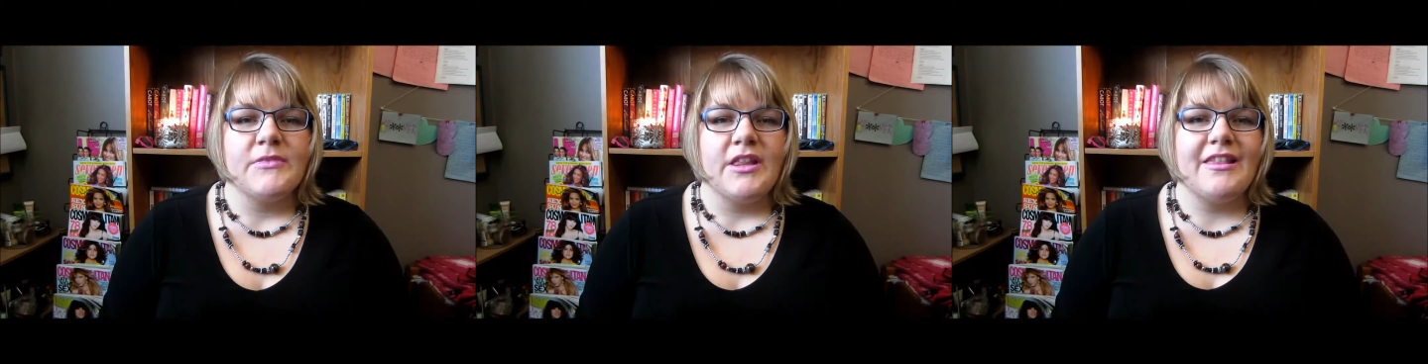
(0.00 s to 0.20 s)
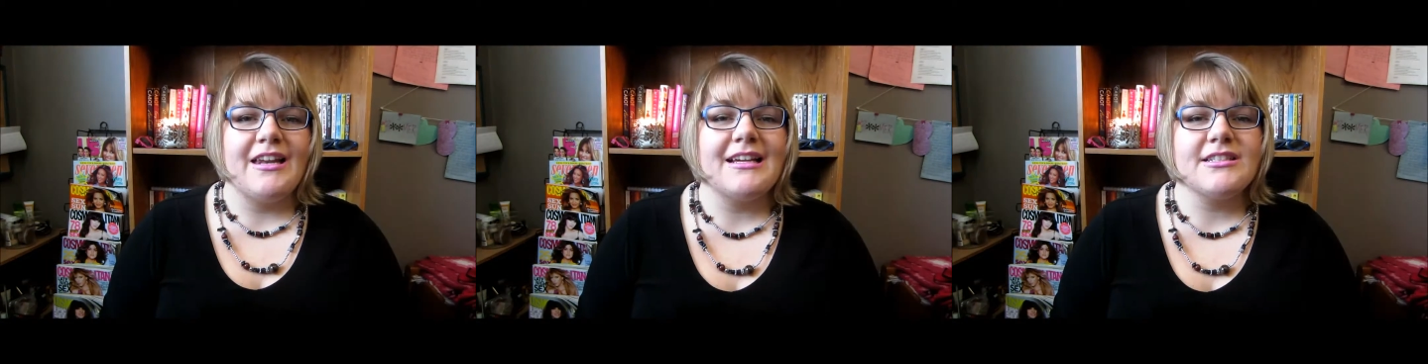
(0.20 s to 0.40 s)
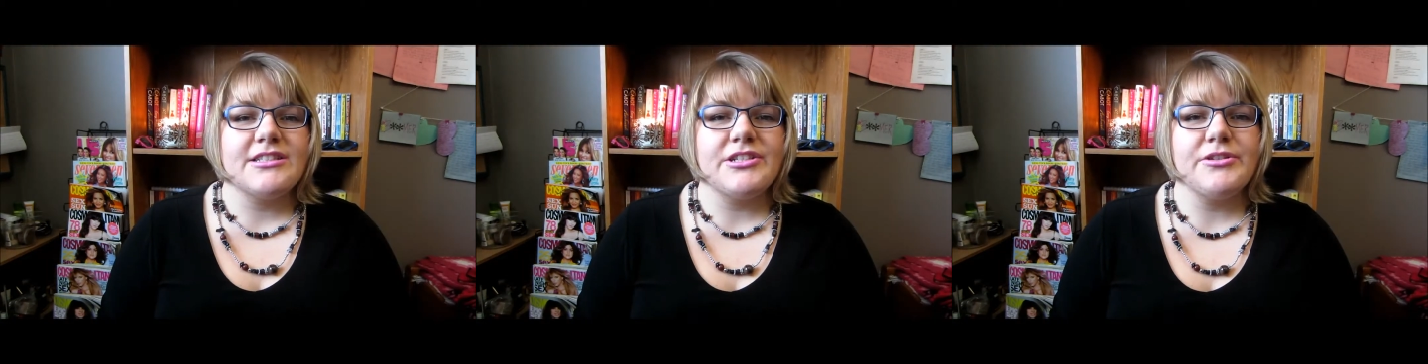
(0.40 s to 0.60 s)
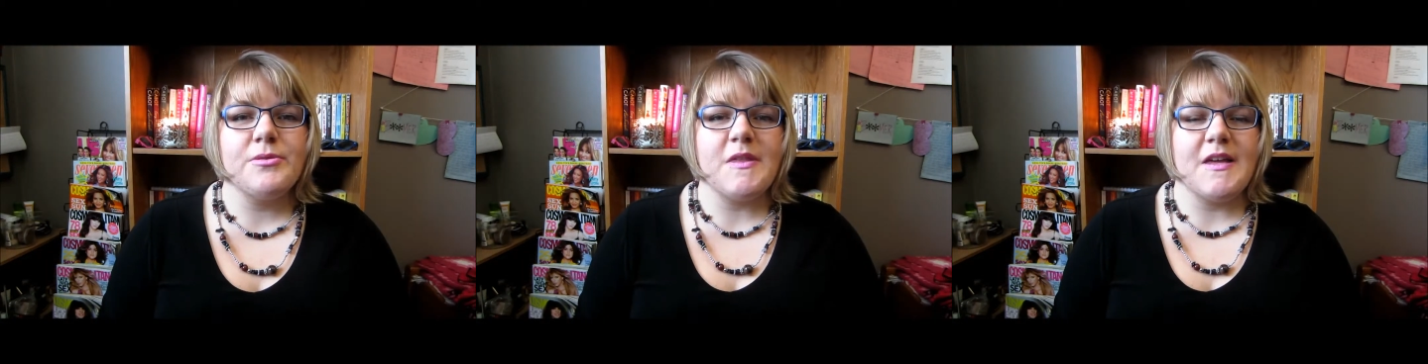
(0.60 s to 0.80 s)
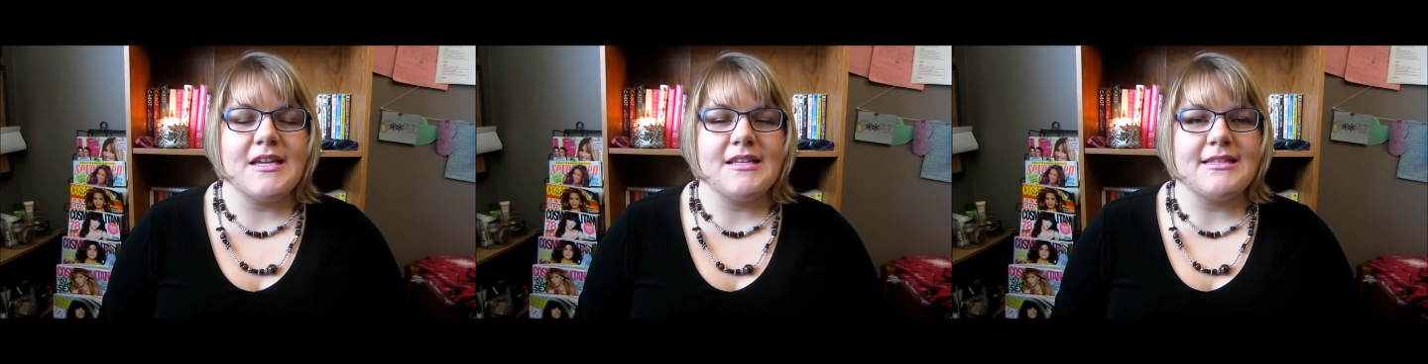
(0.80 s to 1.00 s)
The next two
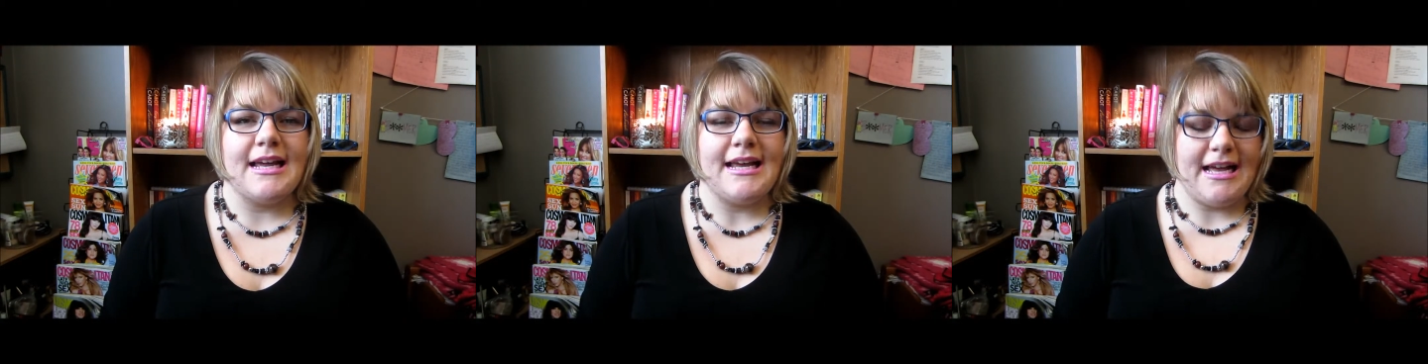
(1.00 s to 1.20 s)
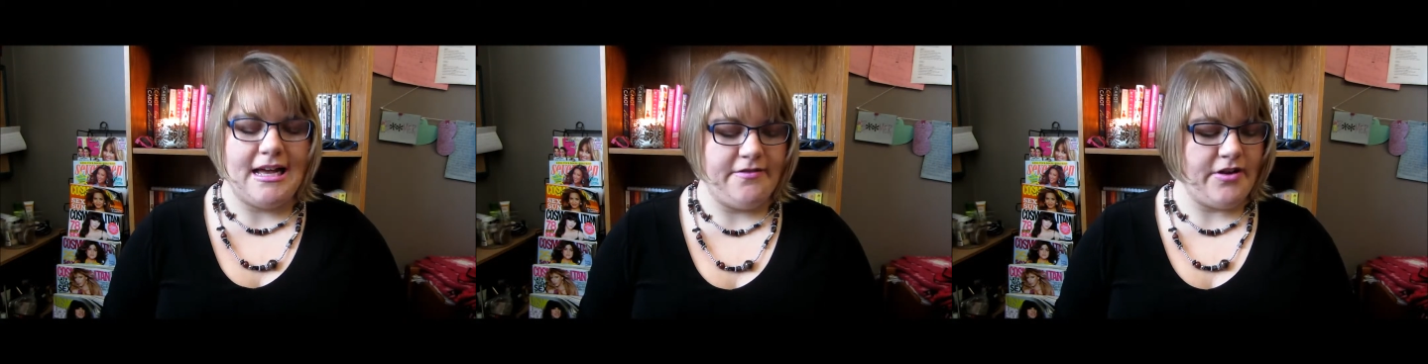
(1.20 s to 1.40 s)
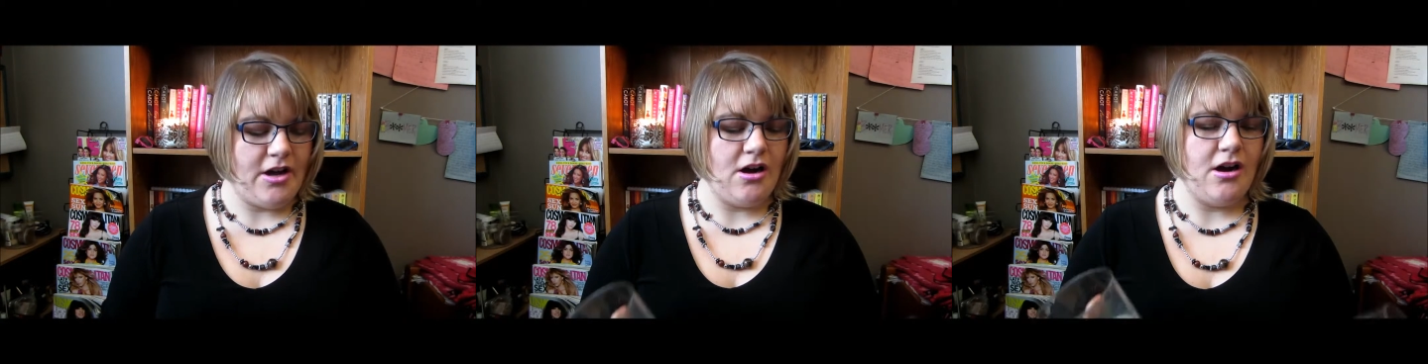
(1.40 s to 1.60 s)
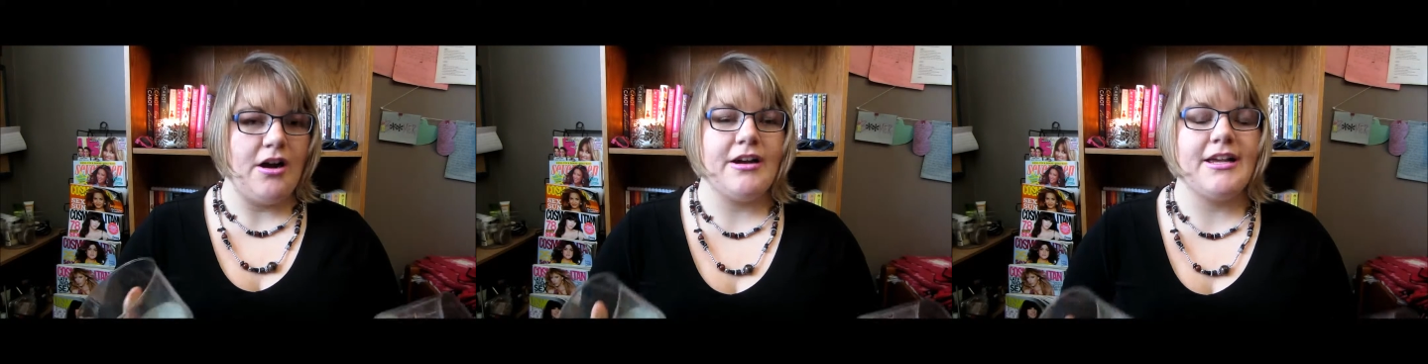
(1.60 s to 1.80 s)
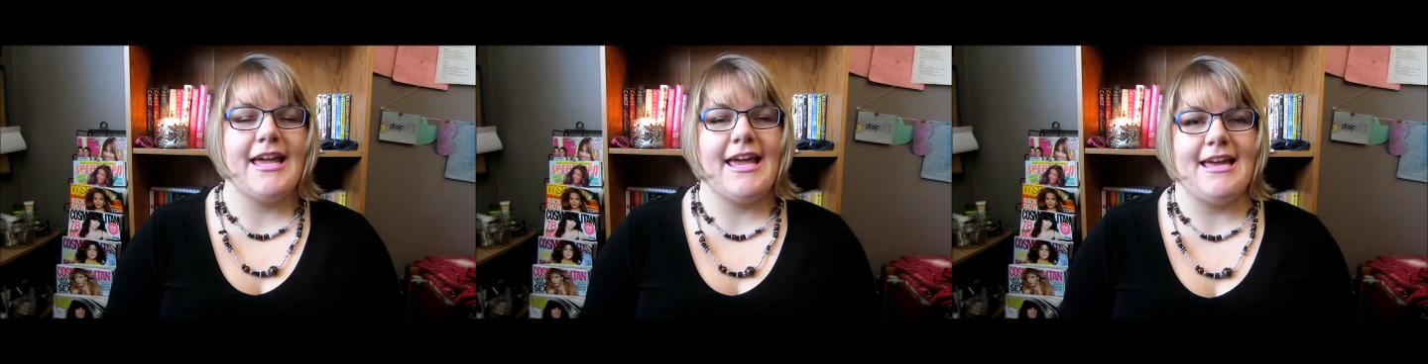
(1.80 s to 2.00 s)
things I have
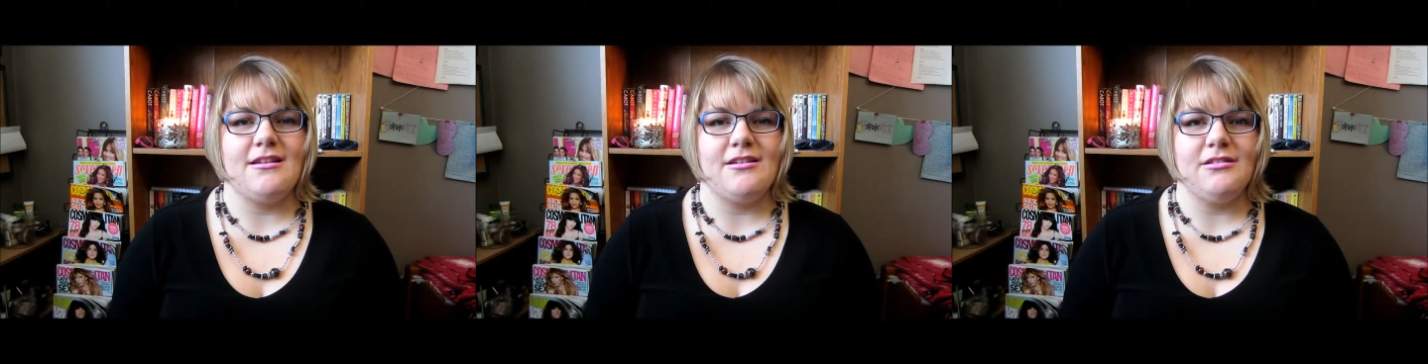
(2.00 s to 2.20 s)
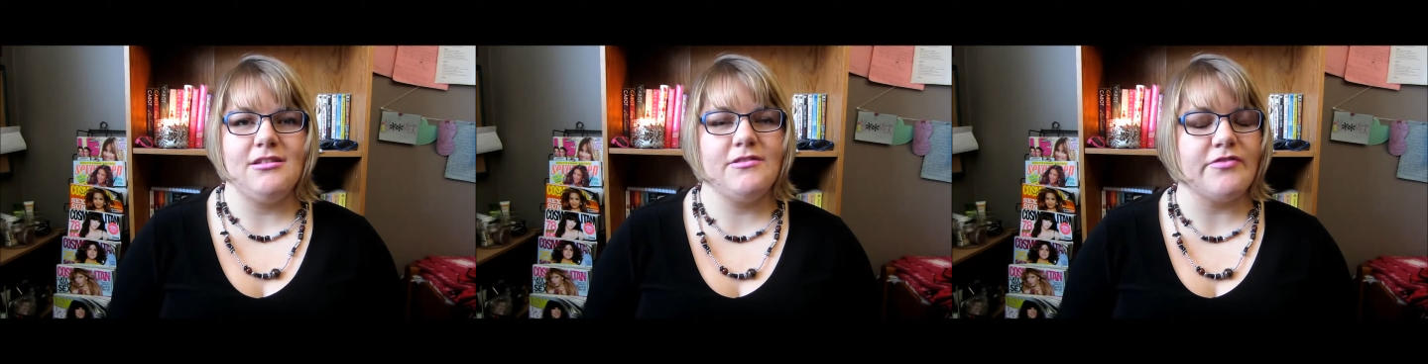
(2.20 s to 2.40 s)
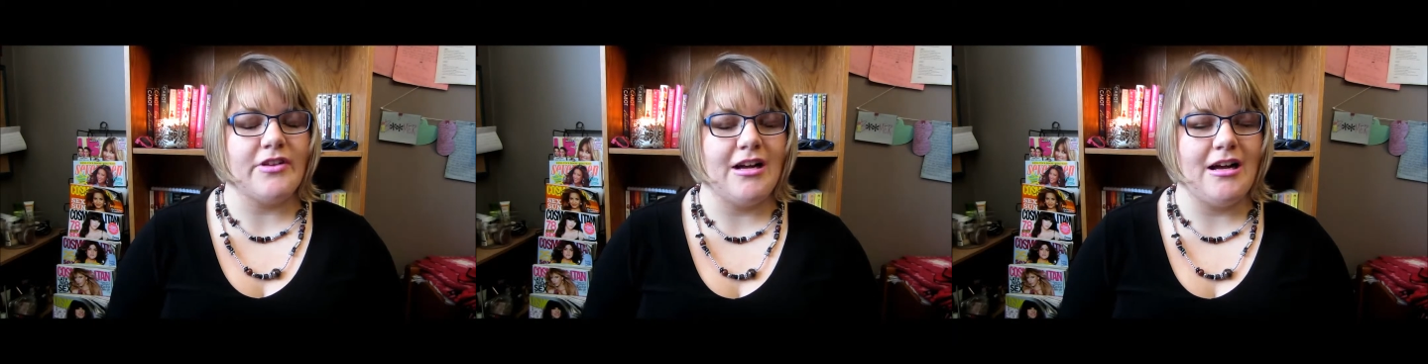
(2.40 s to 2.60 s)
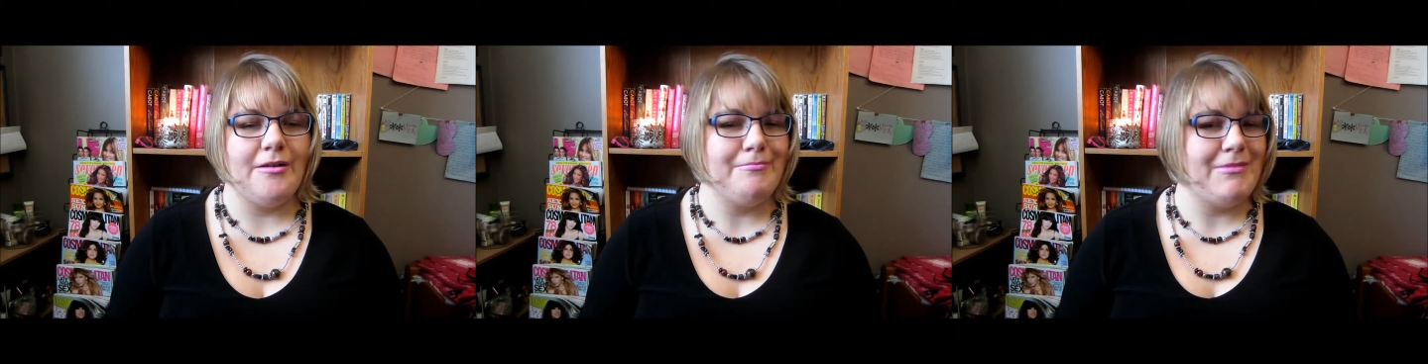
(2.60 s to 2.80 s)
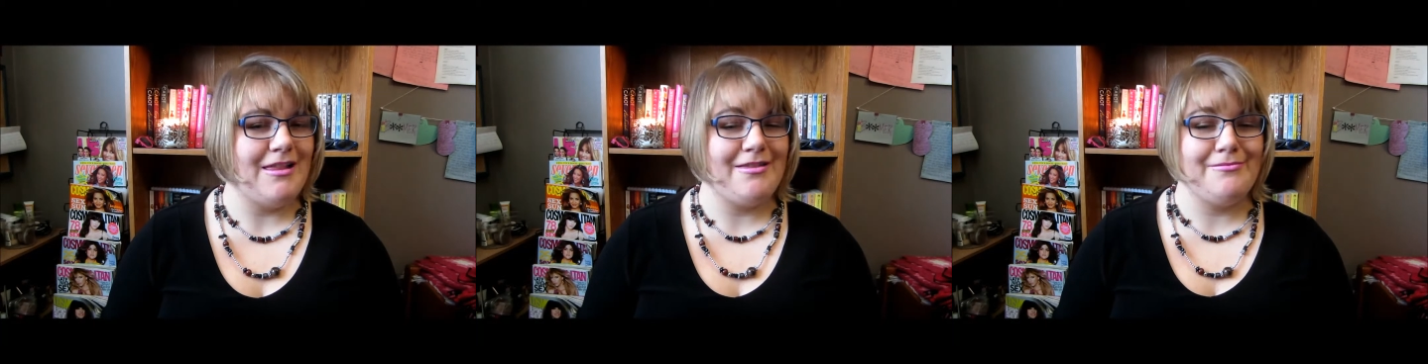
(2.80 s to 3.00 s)
are candles
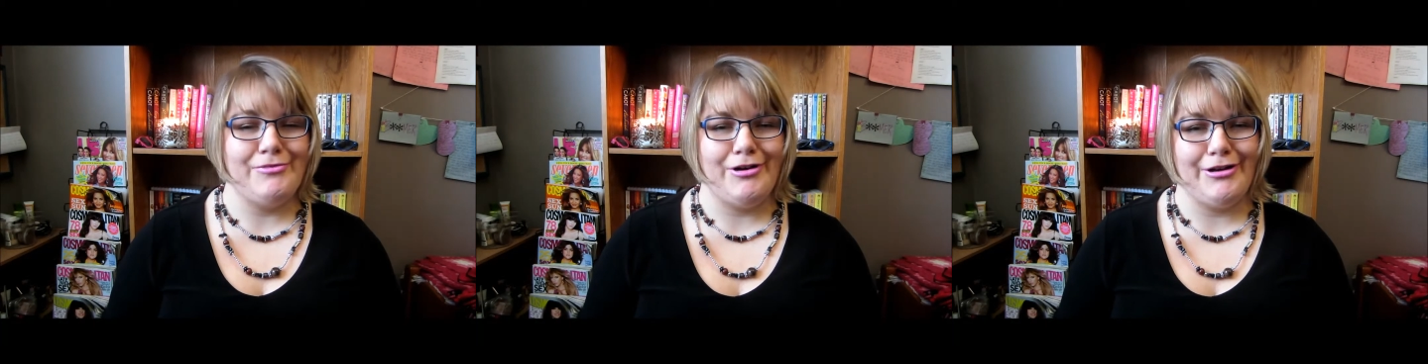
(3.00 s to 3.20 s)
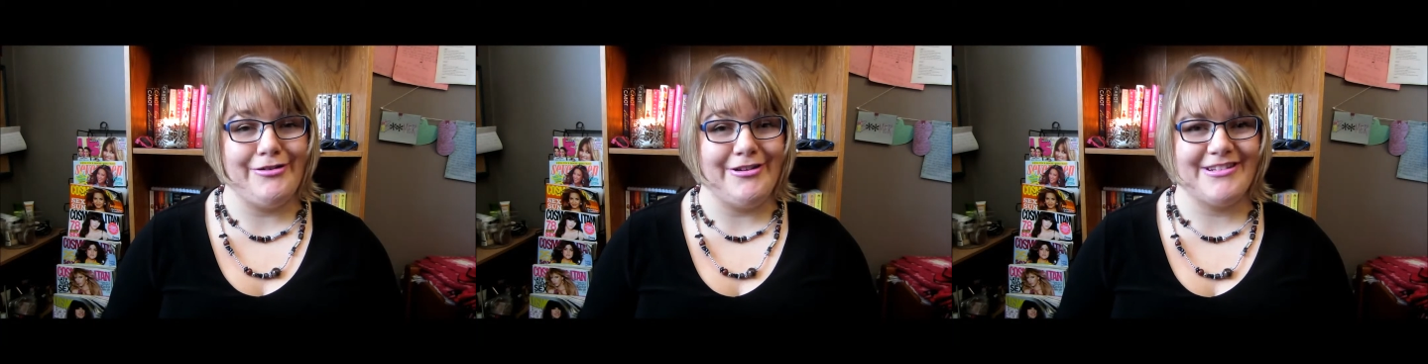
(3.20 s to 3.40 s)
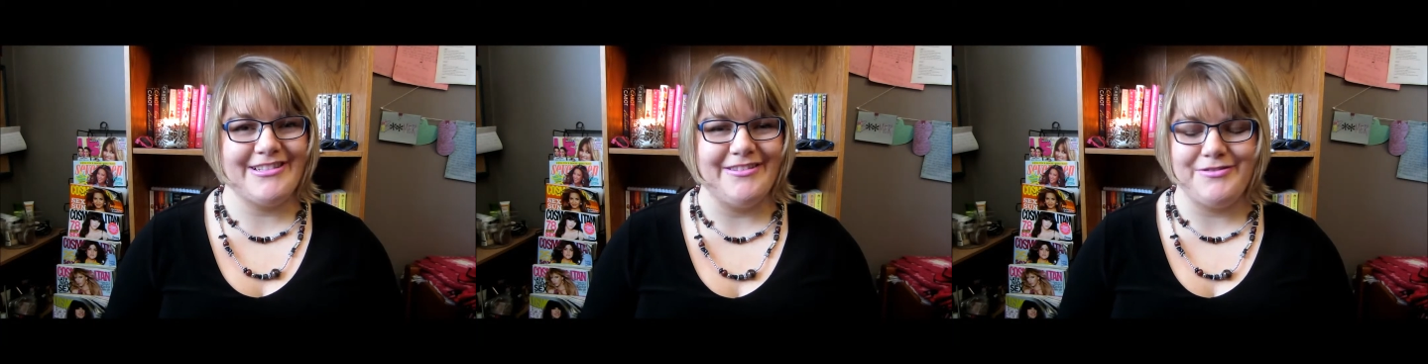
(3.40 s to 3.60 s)
from Bath & Body Works,